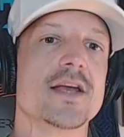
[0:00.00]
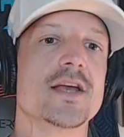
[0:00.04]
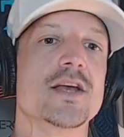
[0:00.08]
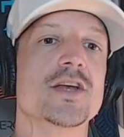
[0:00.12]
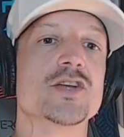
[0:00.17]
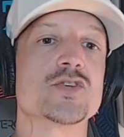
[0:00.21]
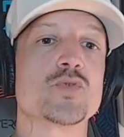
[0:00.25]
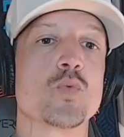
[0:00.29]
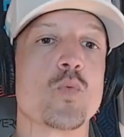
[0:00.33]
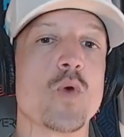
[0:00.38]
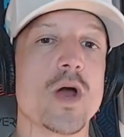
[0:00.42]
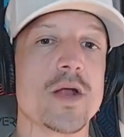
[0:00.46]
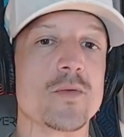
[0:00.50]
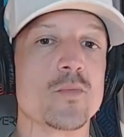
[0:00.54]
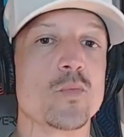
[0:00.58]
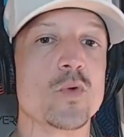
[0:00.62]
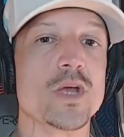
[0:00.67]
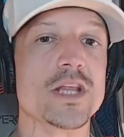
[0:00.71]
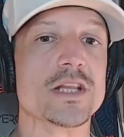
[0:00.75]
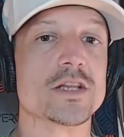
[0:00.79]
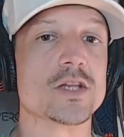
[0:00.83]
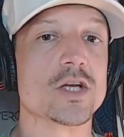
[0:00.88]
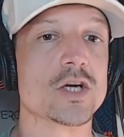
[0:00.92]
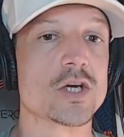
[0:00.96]
is when
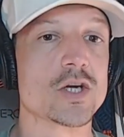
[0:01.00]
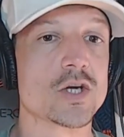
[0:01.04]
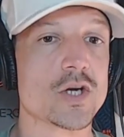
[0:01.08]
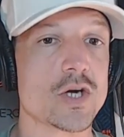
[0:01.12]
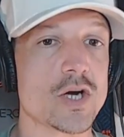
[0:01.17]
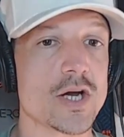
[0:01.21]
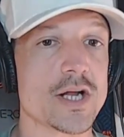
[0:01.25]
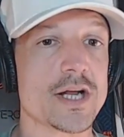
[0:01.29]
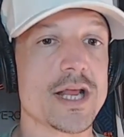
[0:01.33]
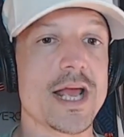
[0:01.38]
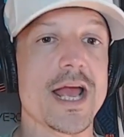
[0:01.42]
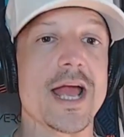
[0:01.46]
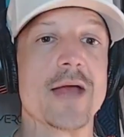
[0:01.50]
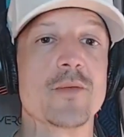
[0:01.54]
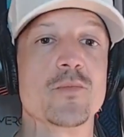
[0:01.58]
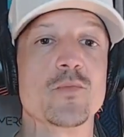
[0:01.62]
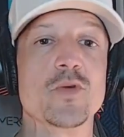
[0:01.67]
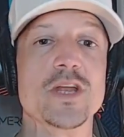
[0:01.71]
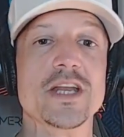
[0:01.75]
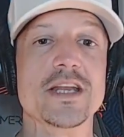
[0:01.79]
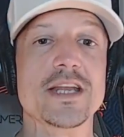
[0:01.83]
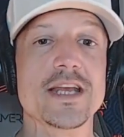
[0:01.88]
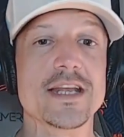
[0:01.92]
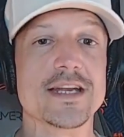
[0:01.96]
we look good, and
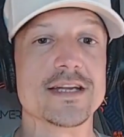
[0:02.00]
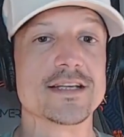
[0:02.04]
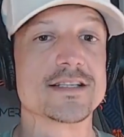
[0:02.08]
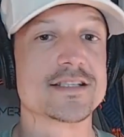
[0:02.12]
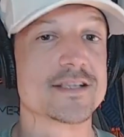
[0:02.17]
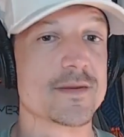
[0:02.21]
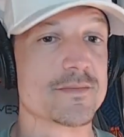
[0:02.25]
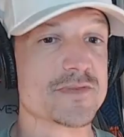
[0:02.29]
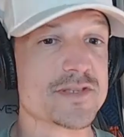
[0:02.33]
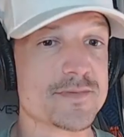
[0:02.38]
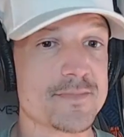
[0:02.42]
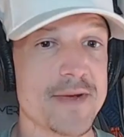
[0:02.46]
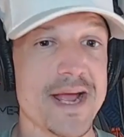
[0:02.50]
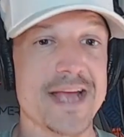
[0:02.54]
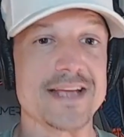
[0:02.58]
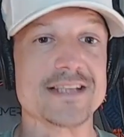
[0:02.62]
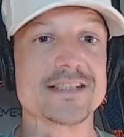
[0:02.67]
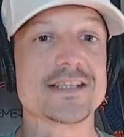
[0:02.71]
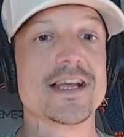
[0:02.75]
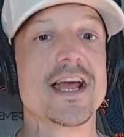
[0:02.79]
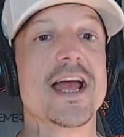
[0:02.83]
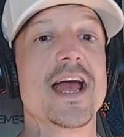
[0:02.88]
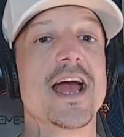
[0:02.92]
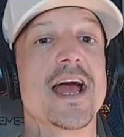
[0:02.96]
we needed some
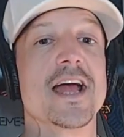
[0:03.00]
space,